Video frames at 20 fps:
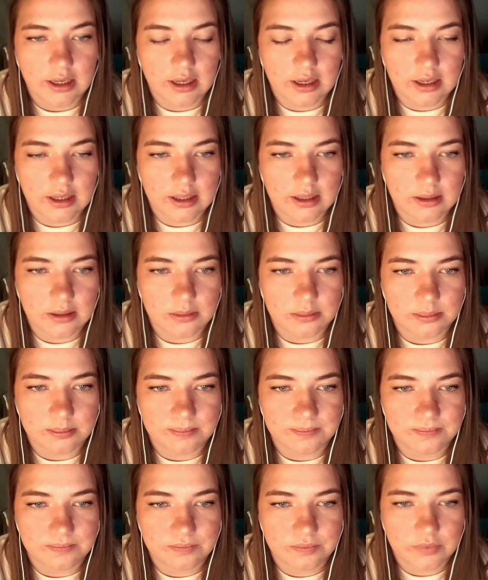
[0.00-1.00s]

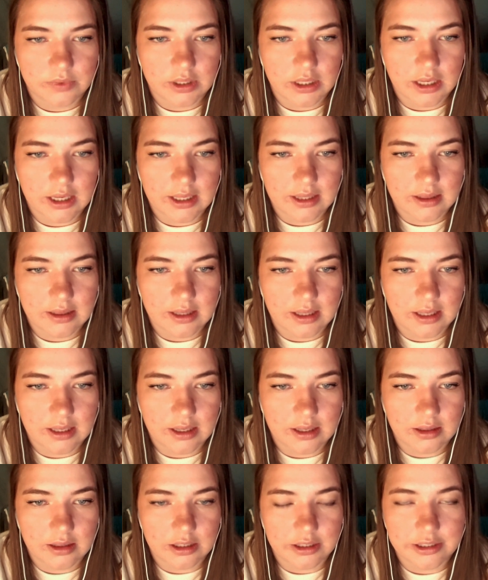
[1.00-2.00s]
And
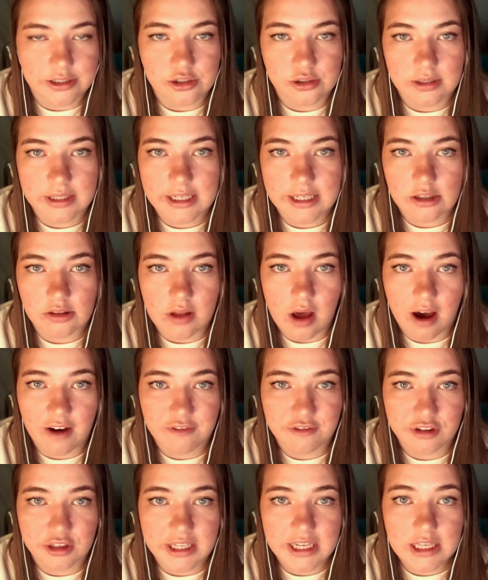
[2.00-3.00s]
then they're usually
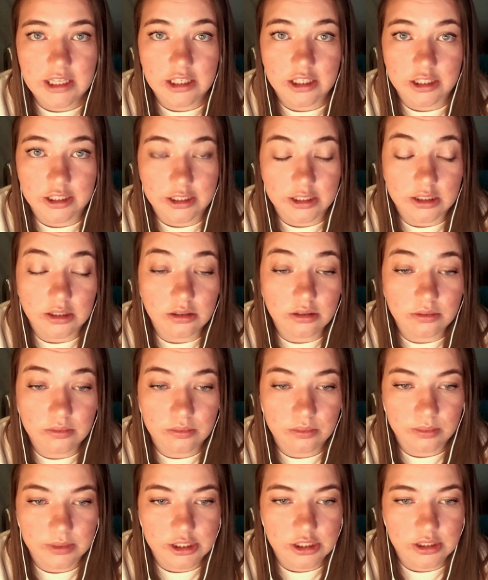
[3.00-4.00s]
lawfully good,
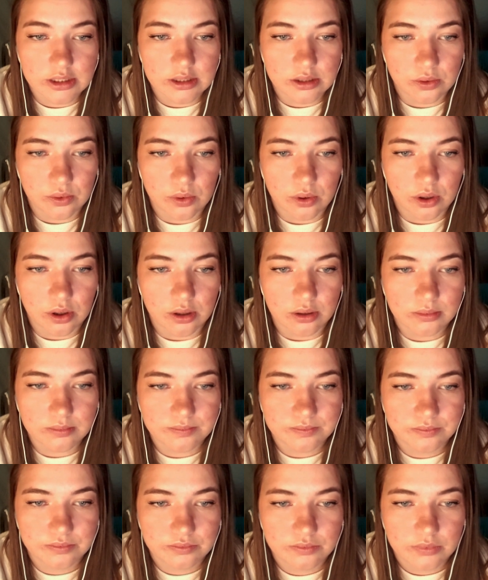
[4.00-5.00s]
which is cool.
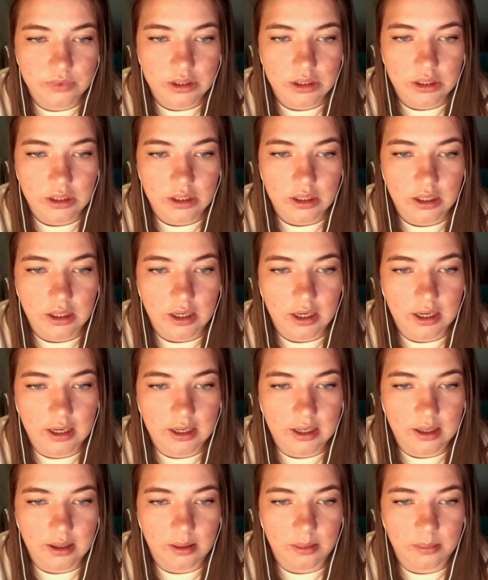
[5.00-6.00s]

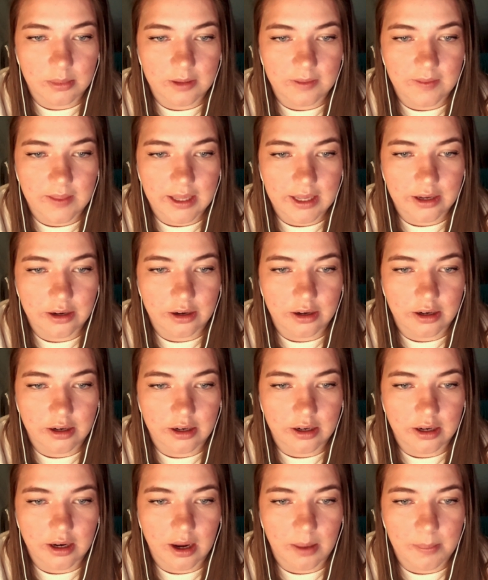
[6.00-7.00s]
They
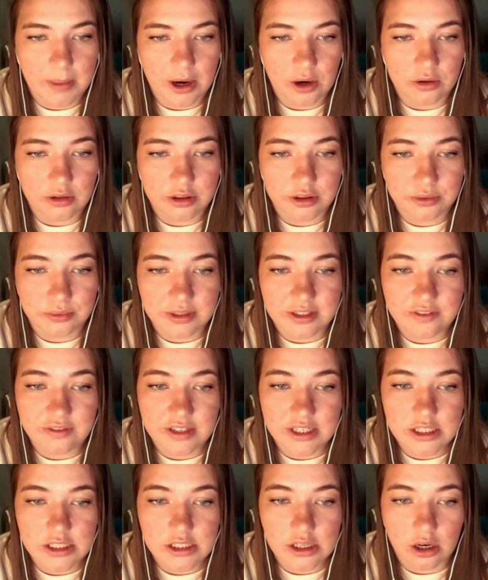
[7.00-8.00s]
are about 3
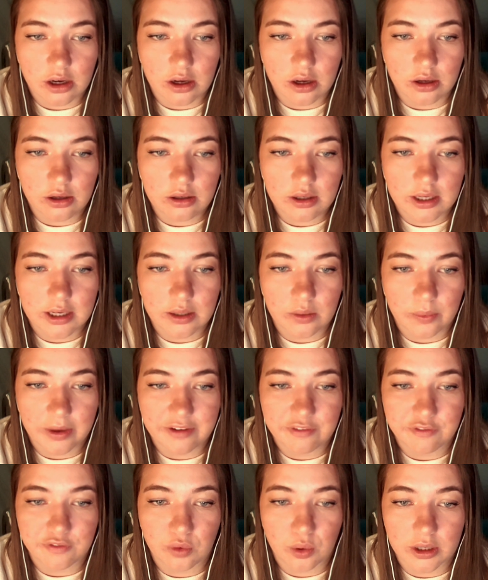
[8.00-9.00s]
feet tall and
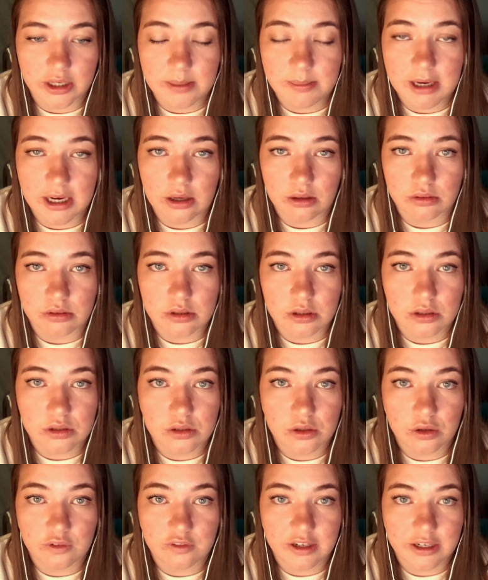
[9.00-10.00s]
weigh 40 pounds,
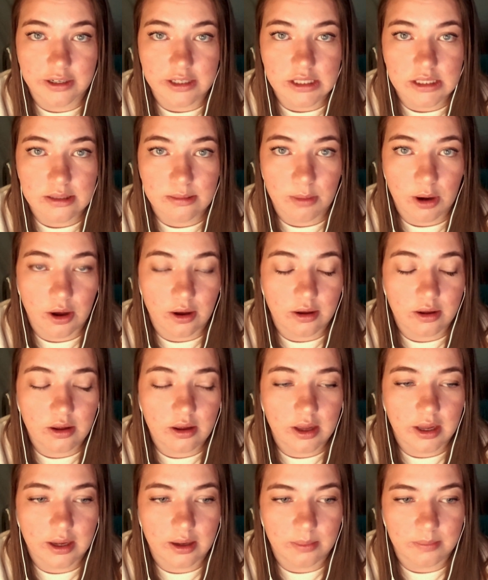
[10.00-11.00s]
so very small.
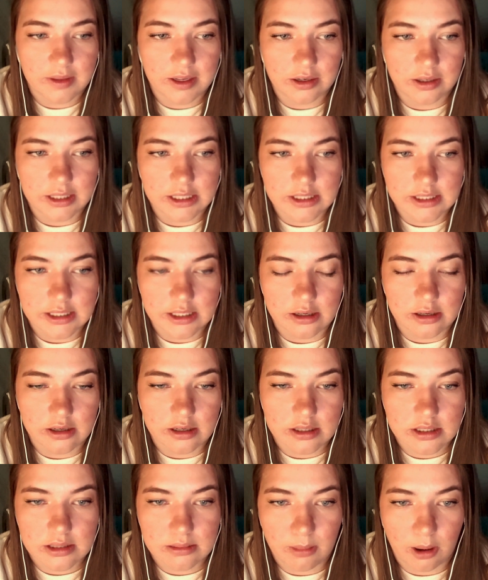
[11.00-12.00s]
They are considered
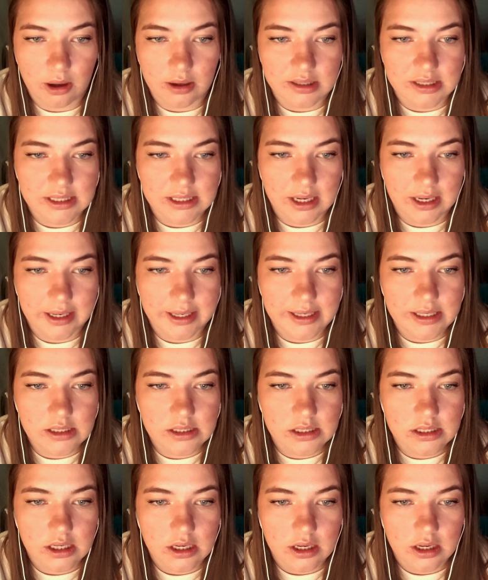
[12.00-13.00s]
a small
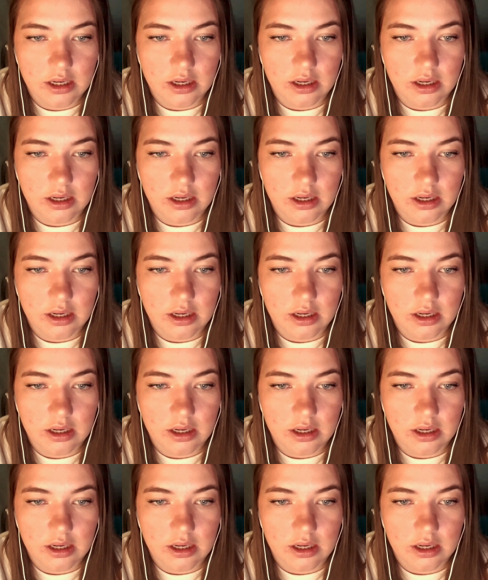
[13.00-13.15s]
size.